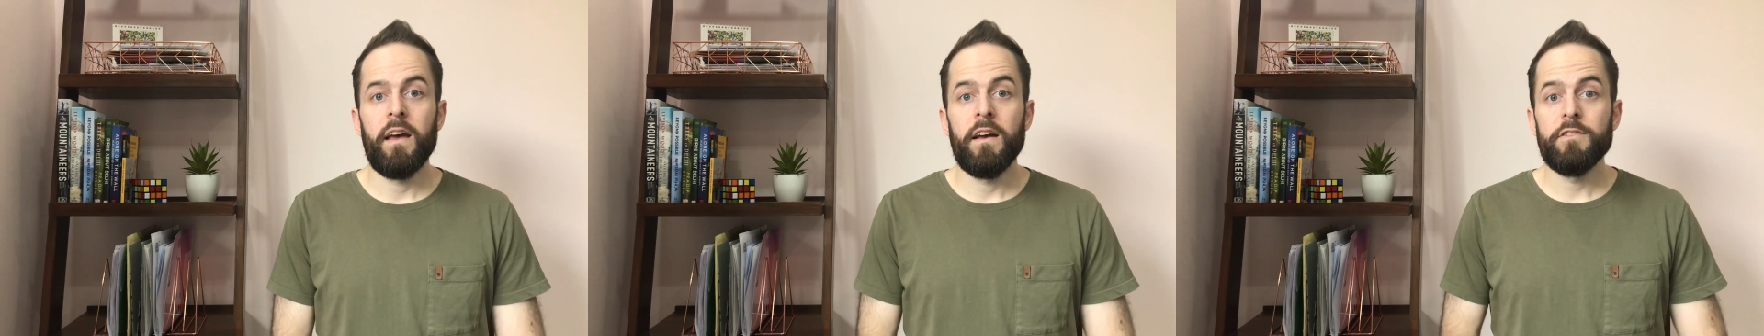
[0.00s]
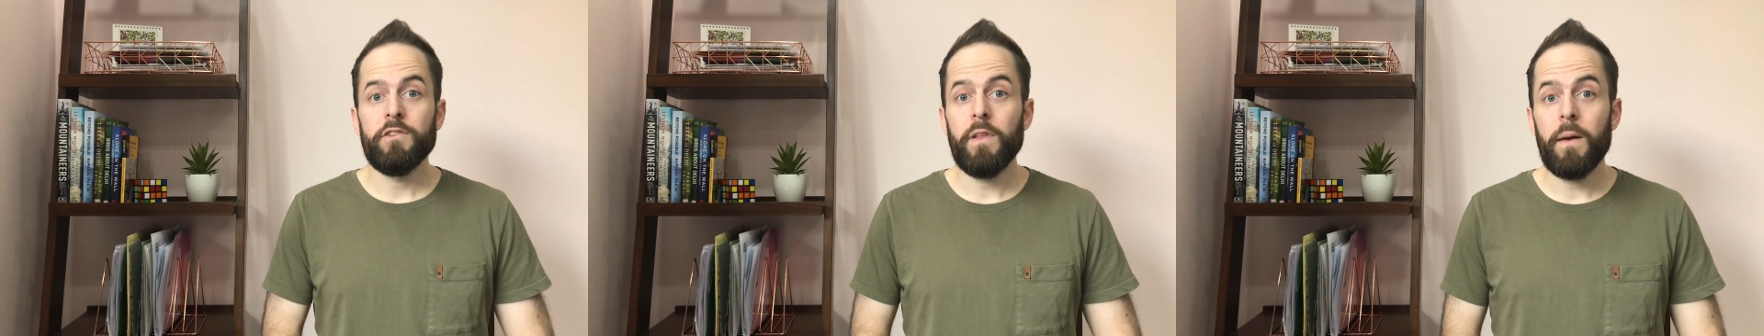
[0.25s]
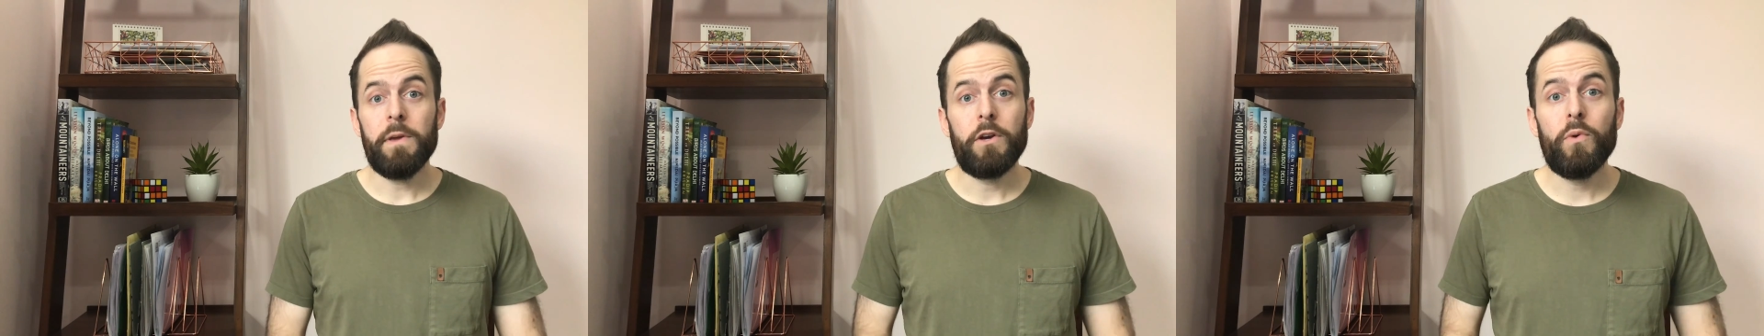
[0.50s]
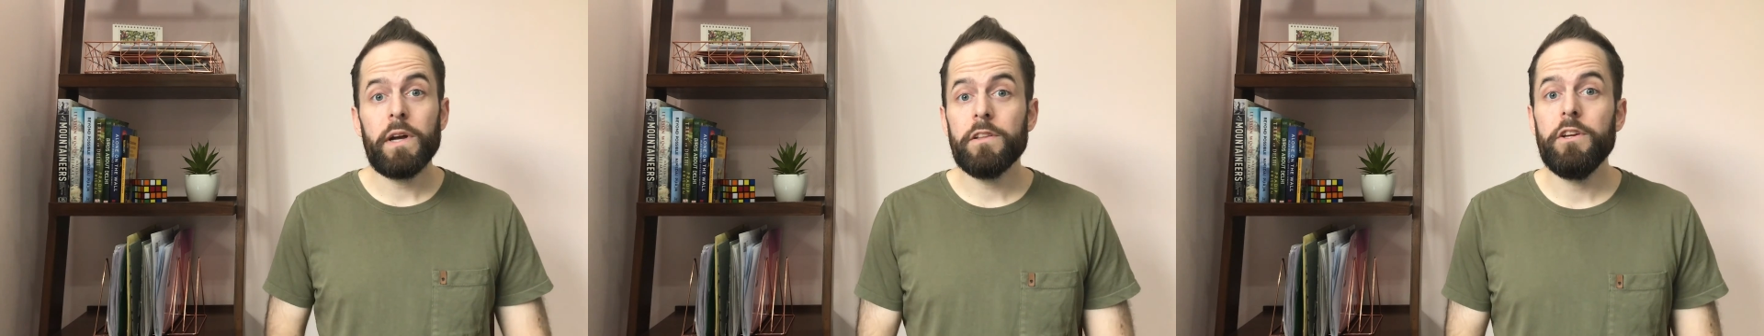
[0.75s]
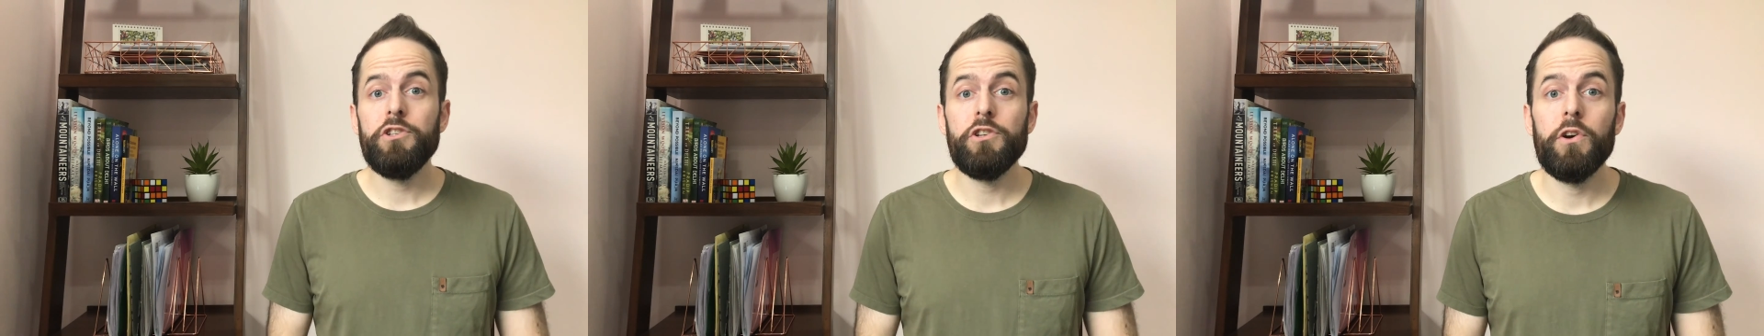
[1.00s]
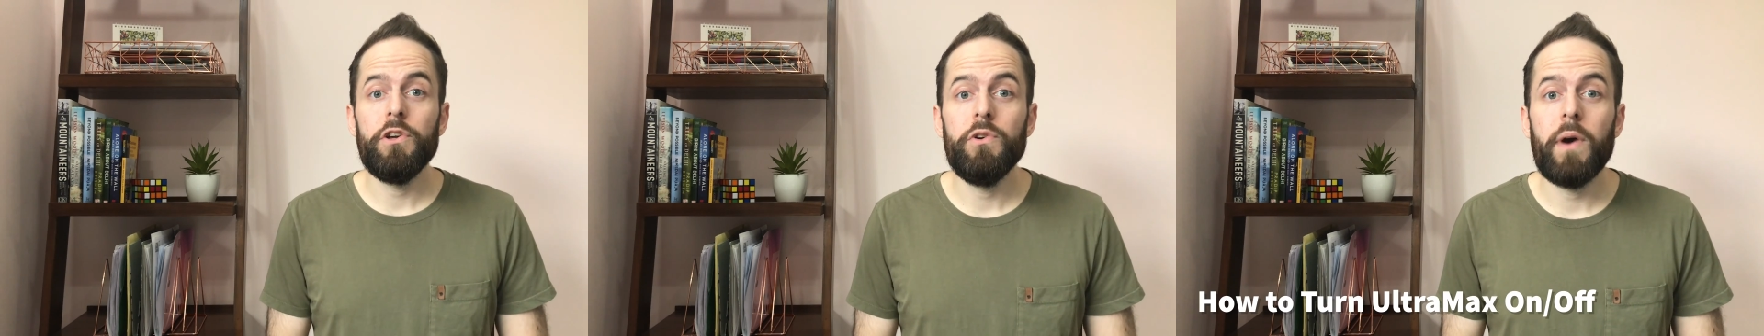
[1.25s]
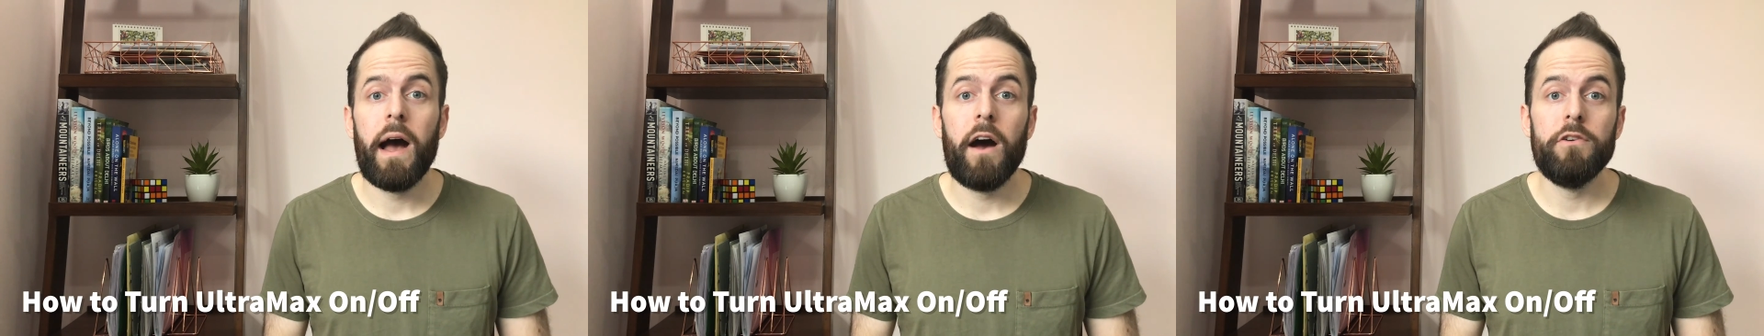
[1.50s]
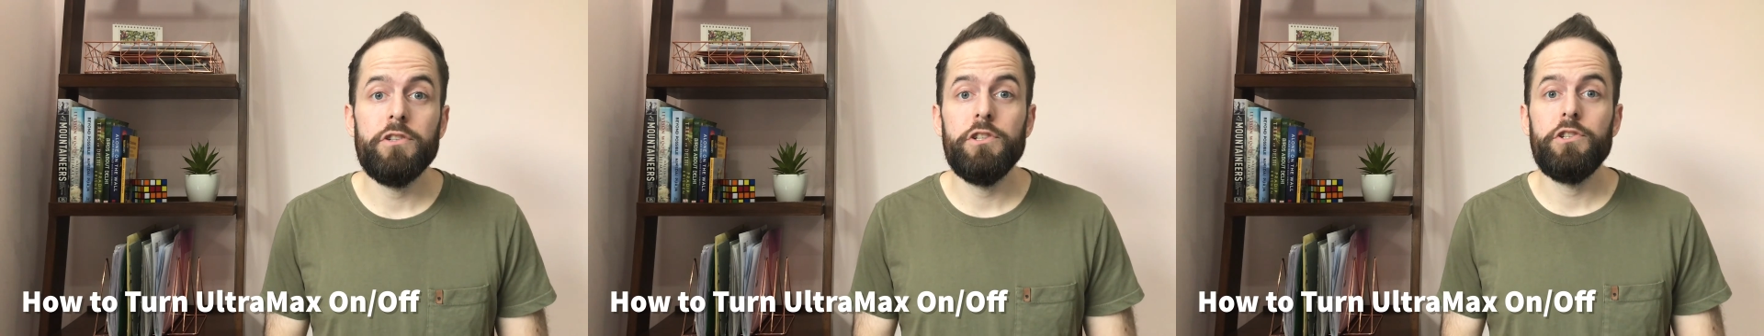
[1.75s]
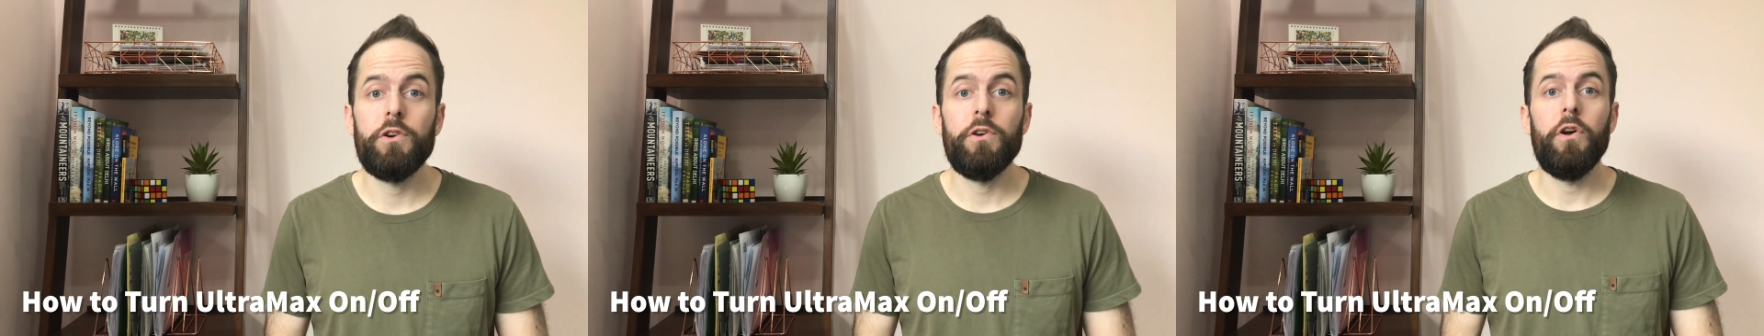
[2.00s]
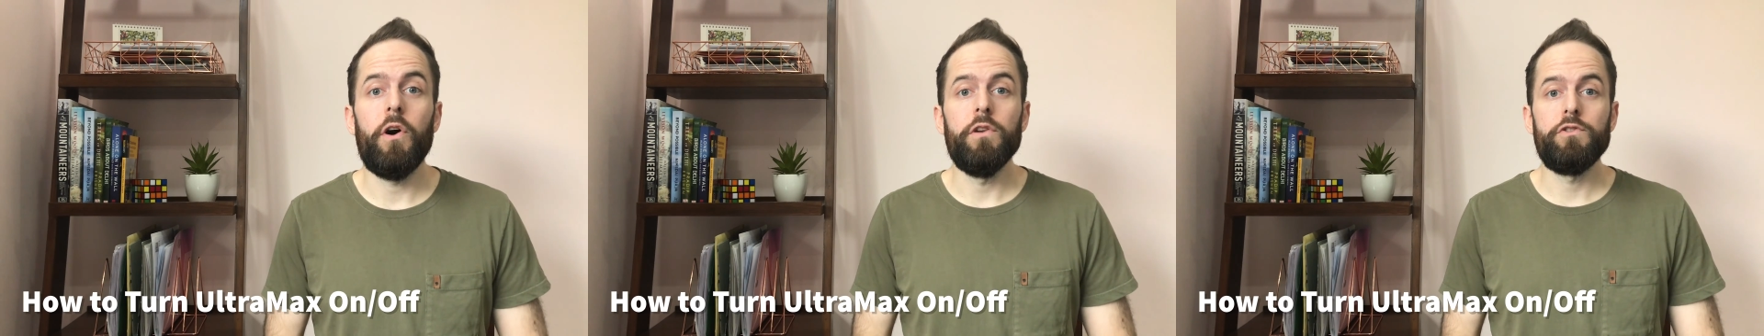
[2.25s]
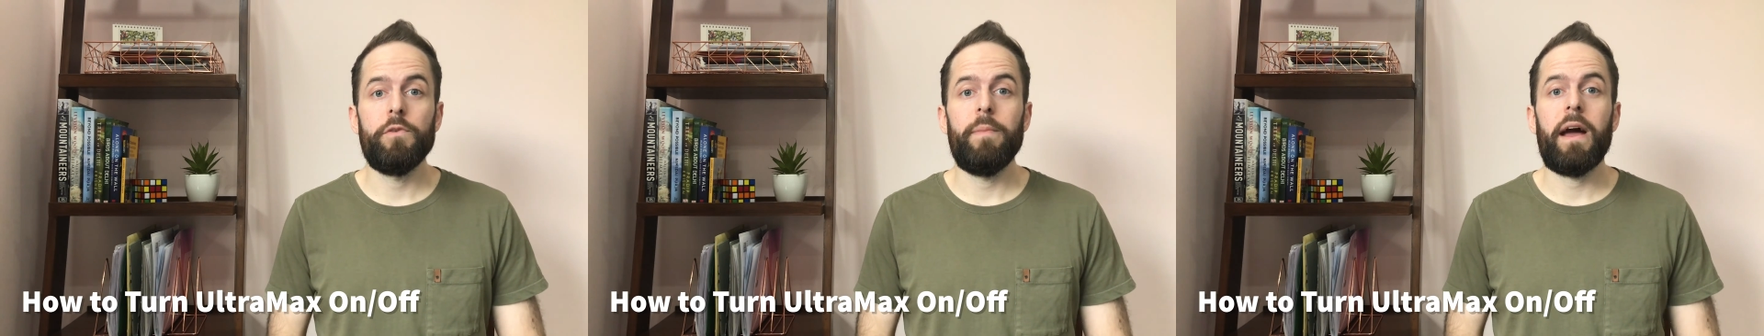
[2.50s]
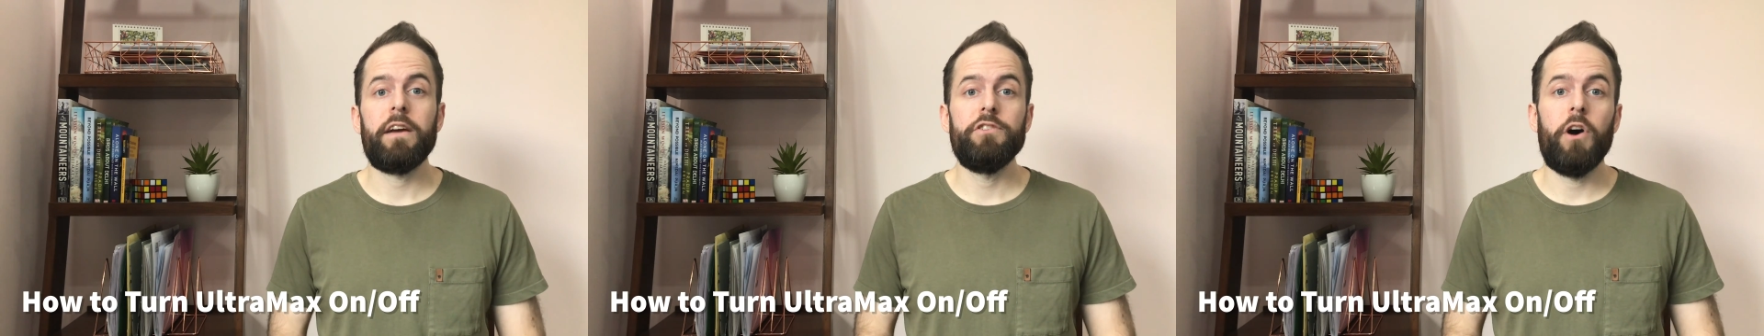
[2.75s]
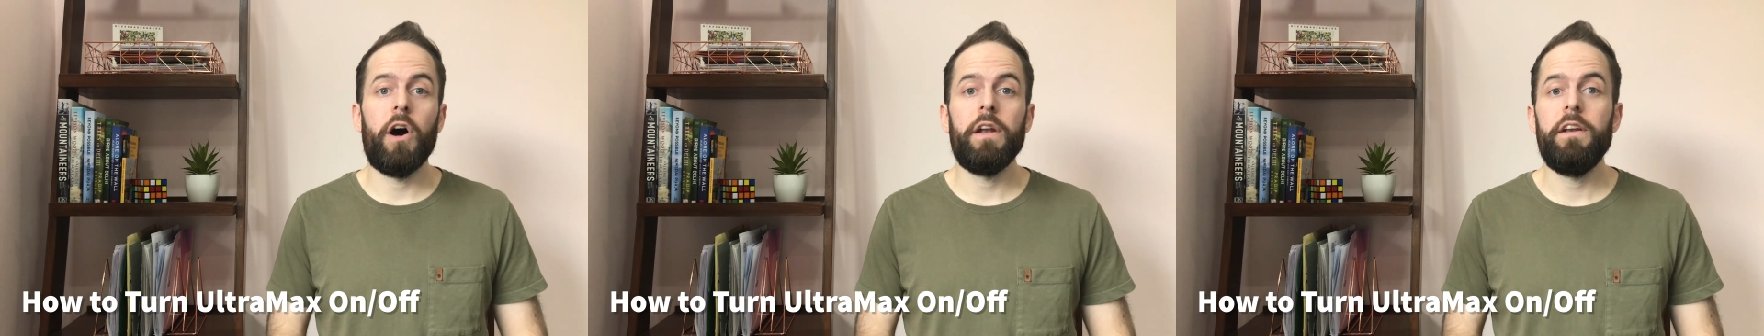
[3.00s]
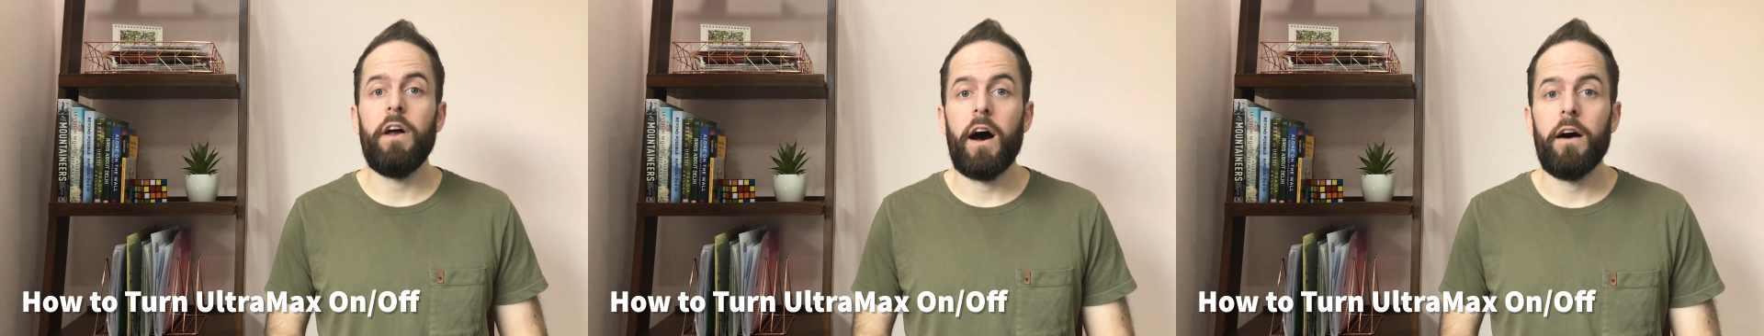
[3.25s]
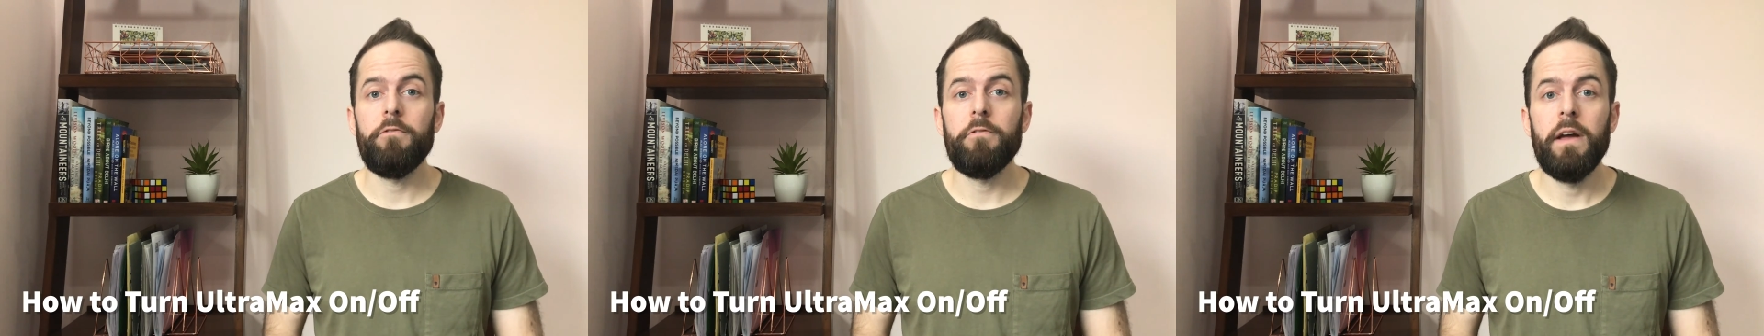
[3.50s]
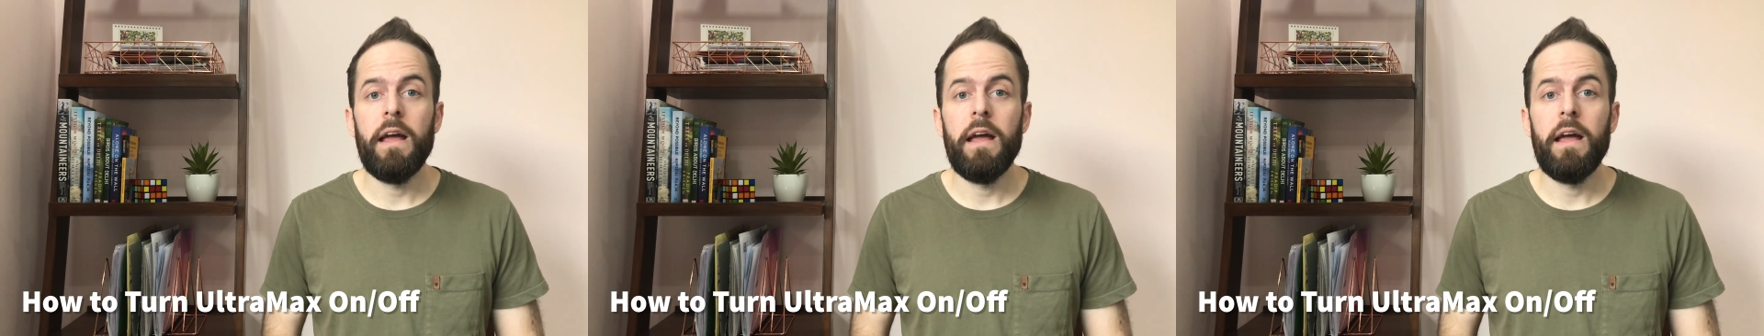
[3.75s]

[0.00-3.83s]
So let me quickly show you how to turn UltraMax on and off,